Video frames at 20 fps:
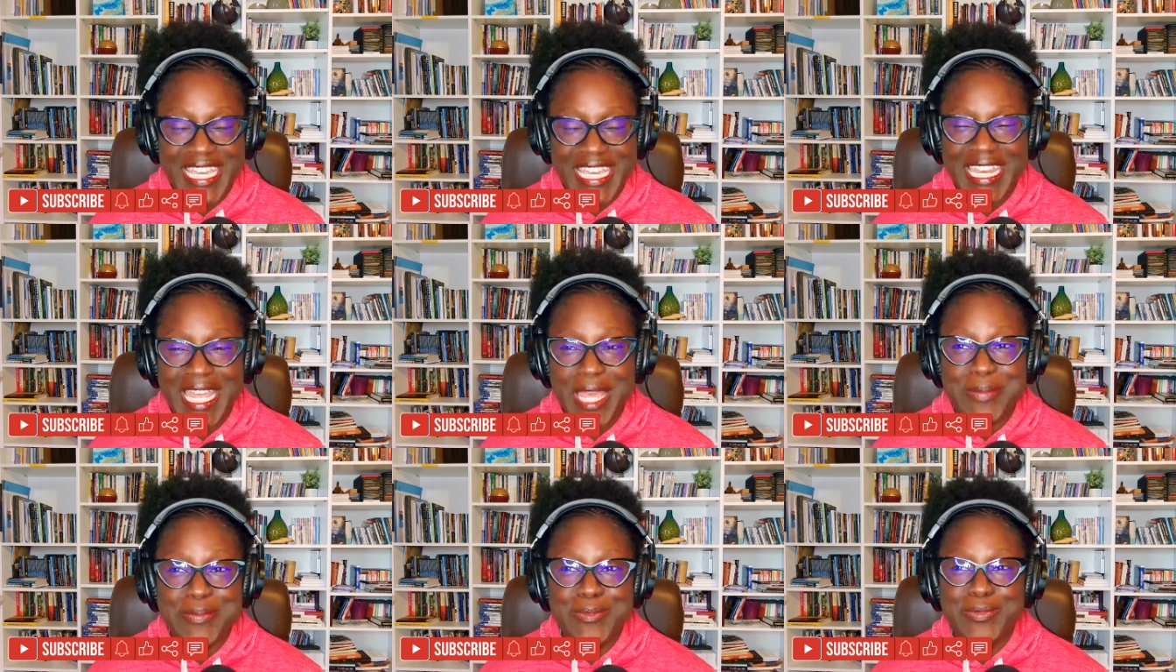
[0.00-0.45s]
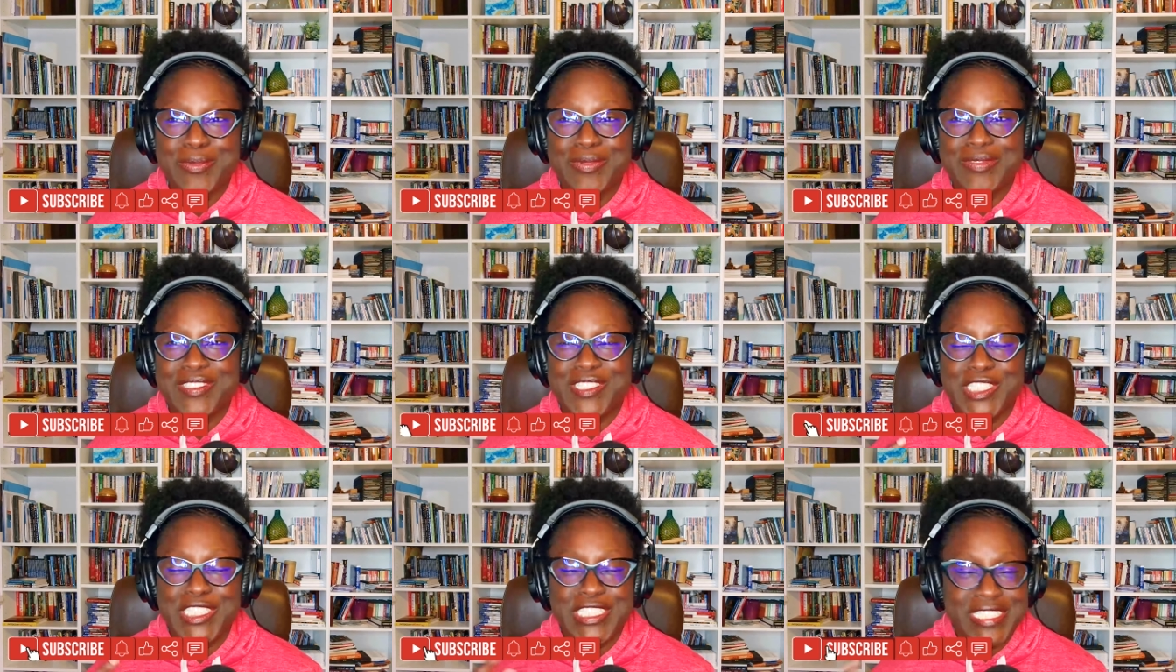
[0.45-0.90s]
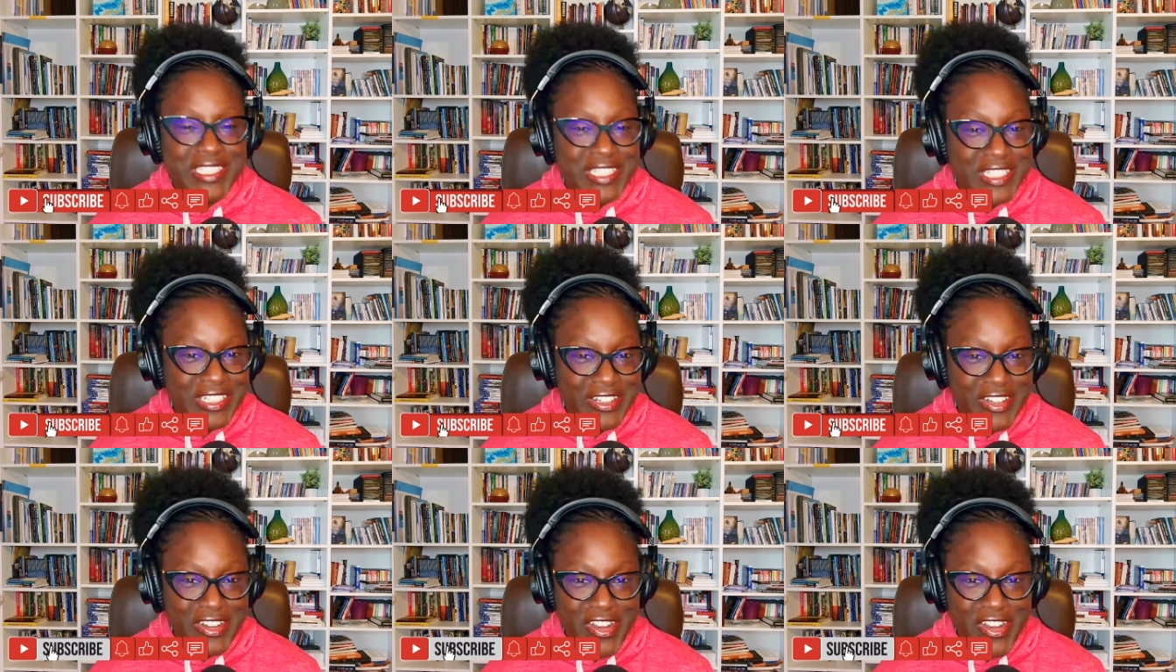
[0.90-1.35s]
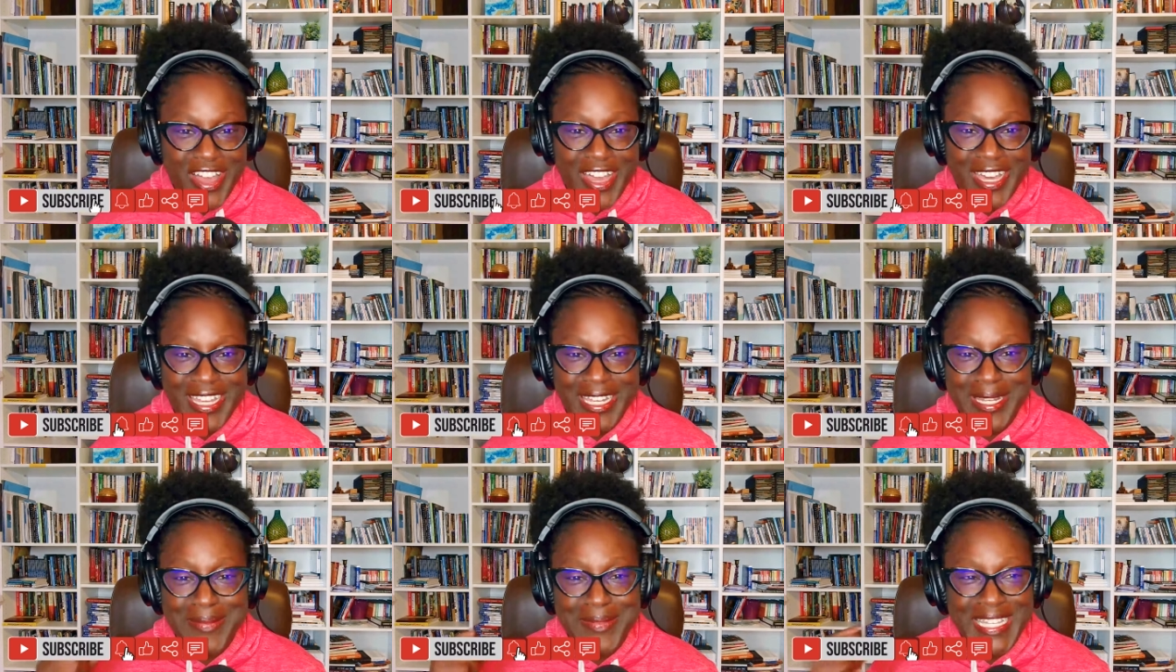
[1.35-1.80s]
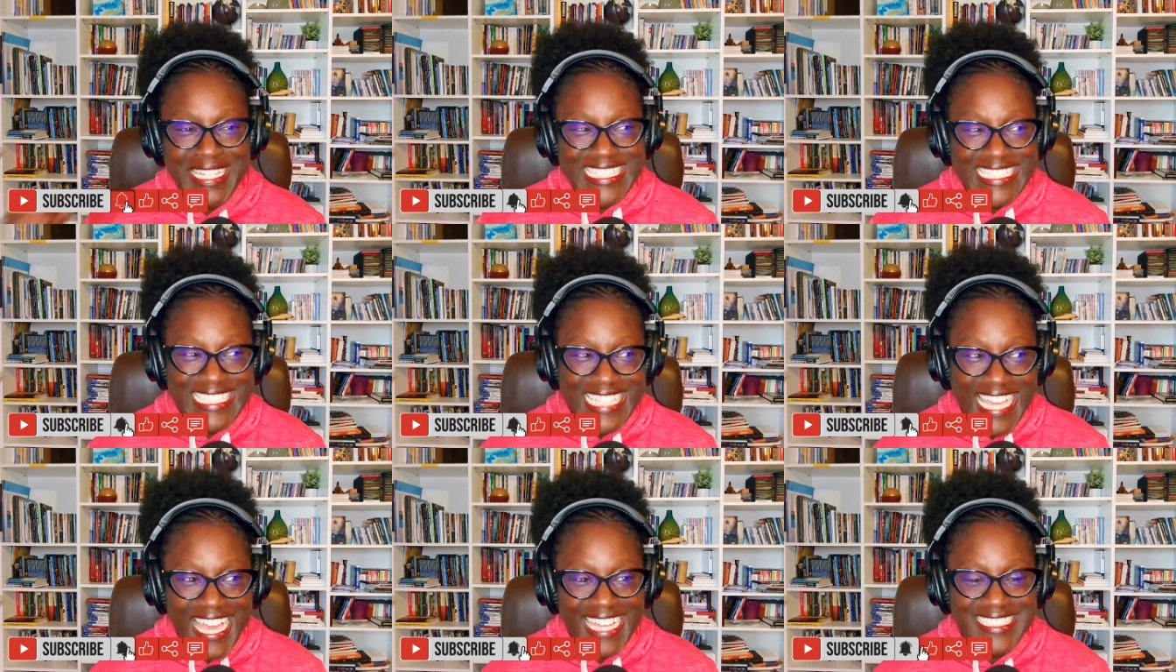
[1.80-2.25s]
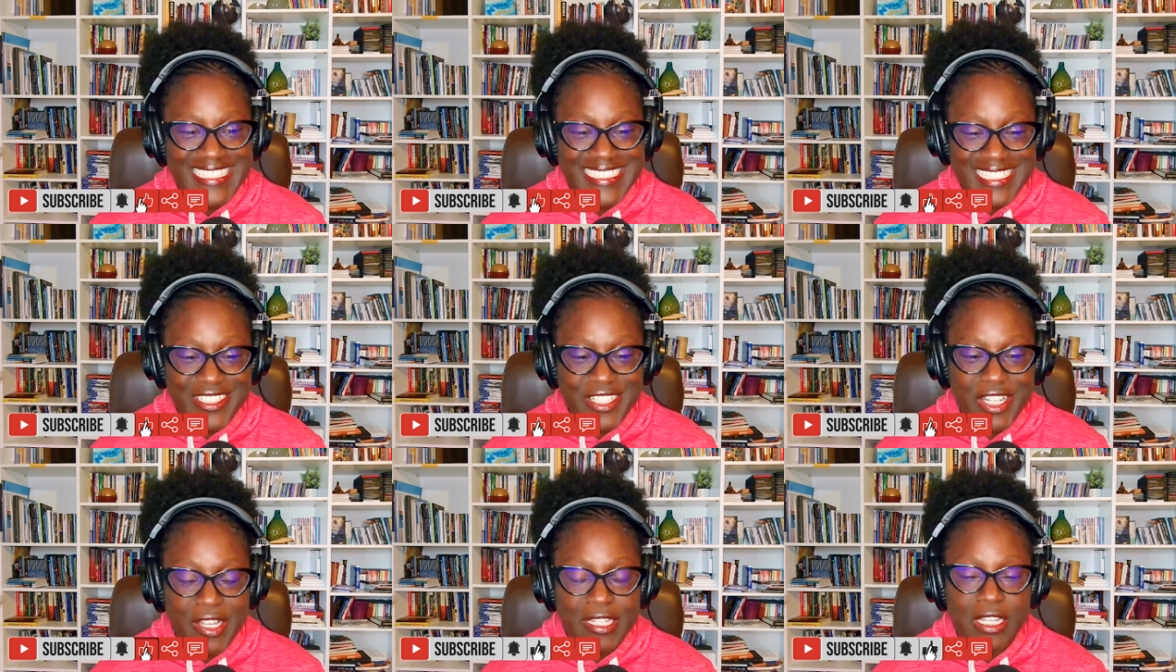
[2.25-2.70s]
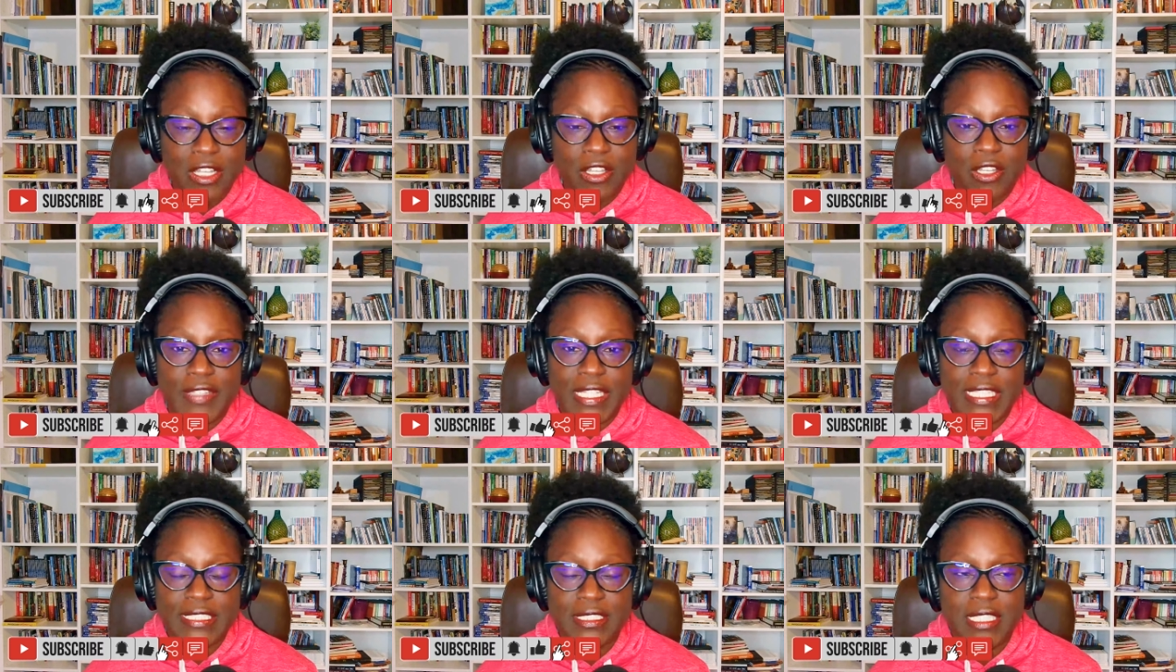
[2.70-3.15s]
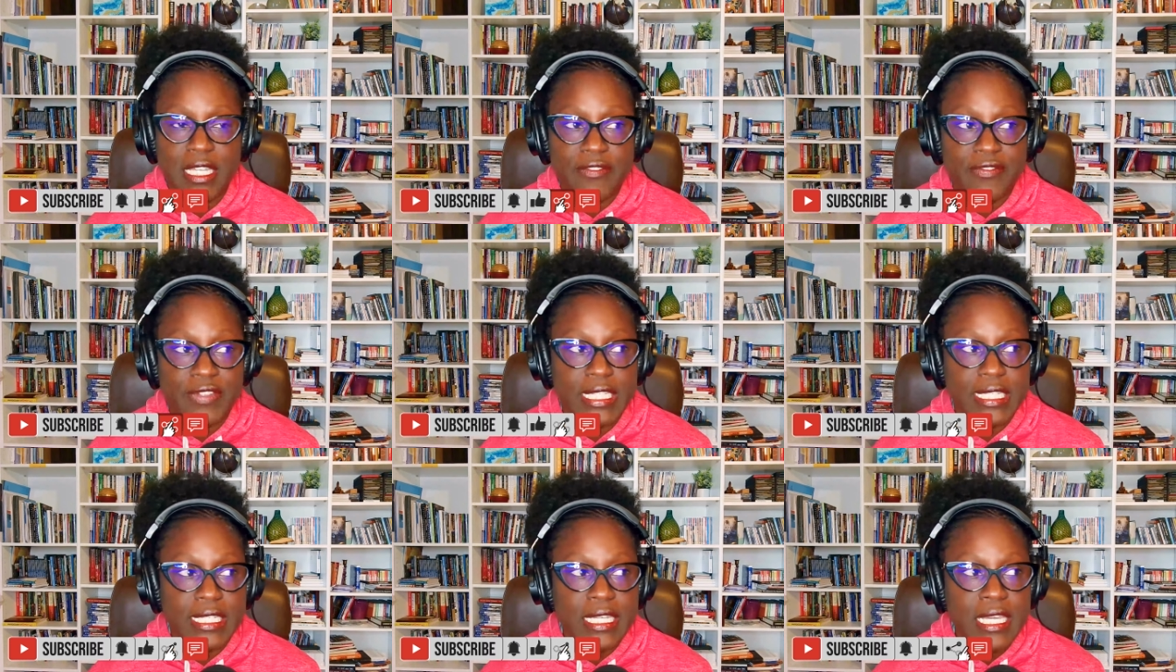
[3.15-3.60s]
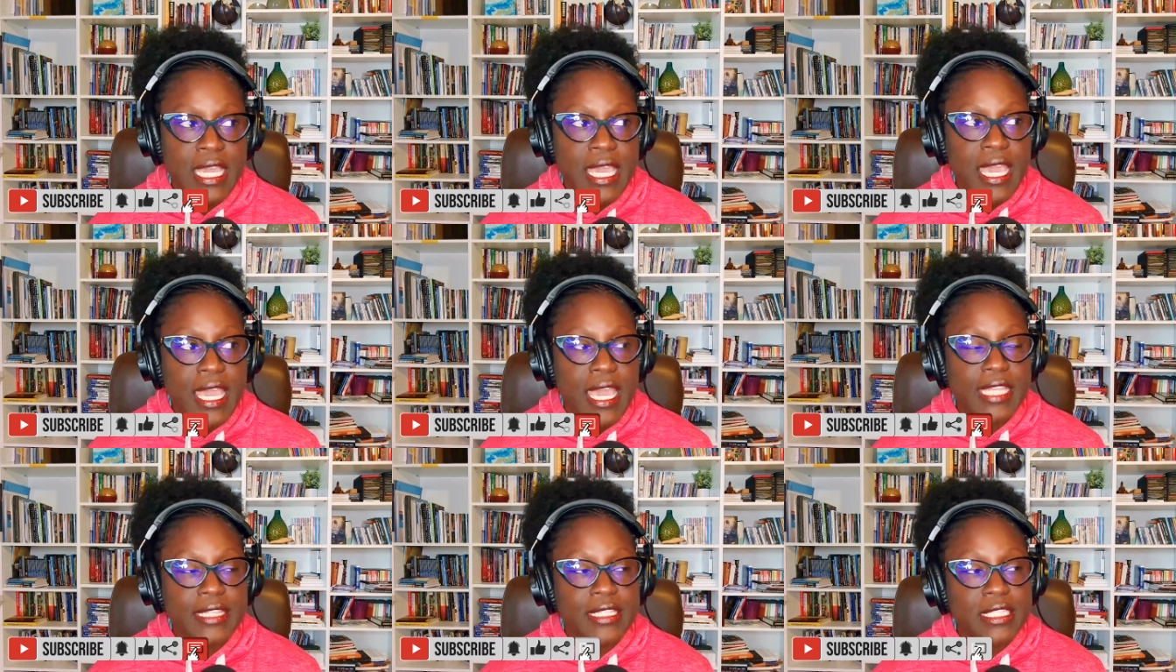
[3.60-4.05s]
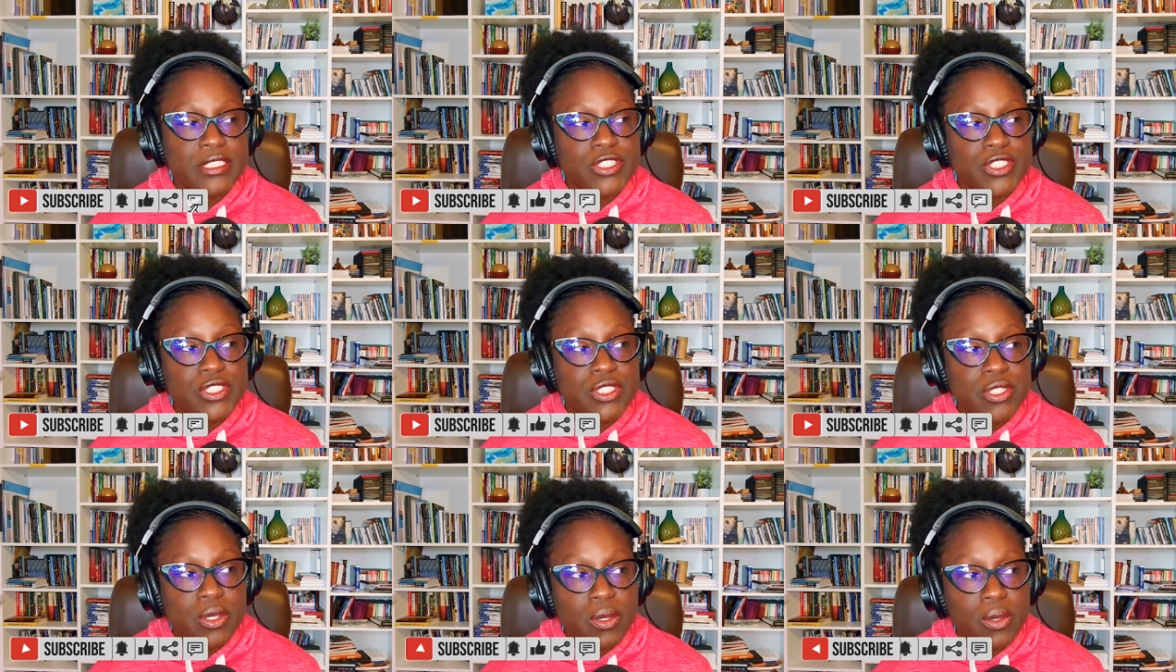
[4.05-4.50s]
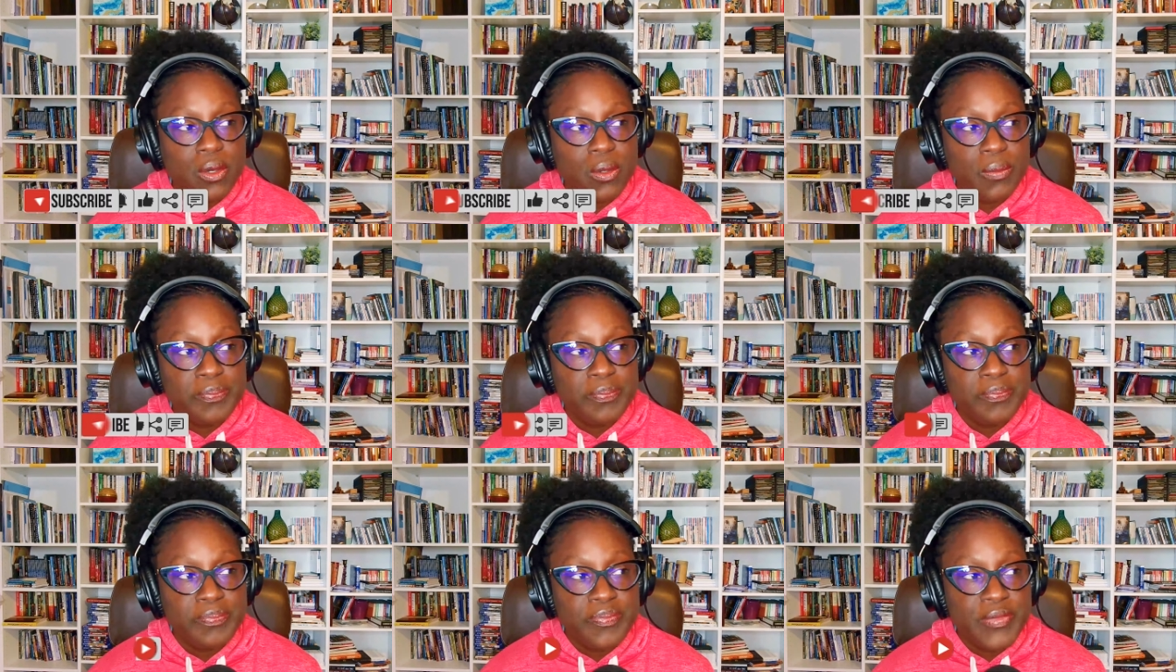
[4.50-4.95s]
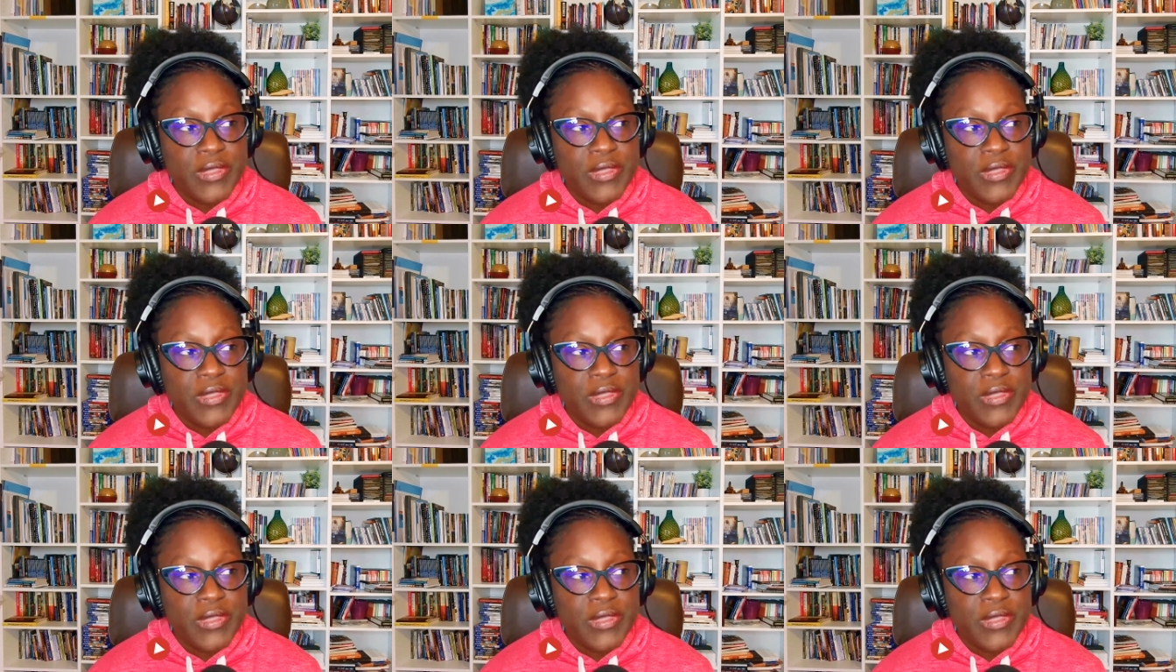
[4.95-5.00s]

And I'm cheering her on and I'm like, yes, and all of that stuff. And then so